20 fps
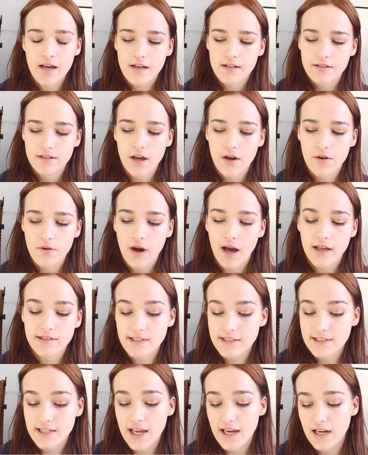So as
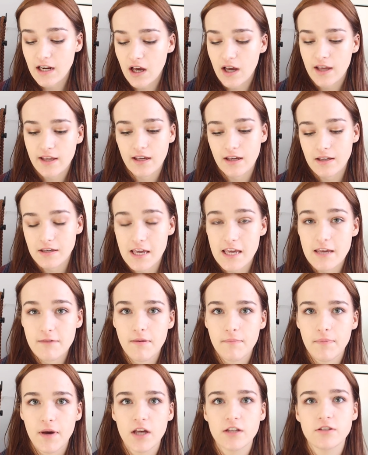I say, like, keep
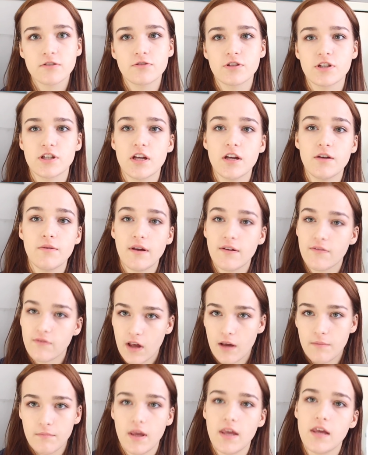it personal to you. If
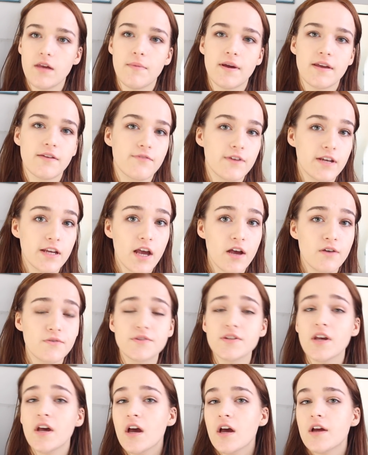like me you make videos,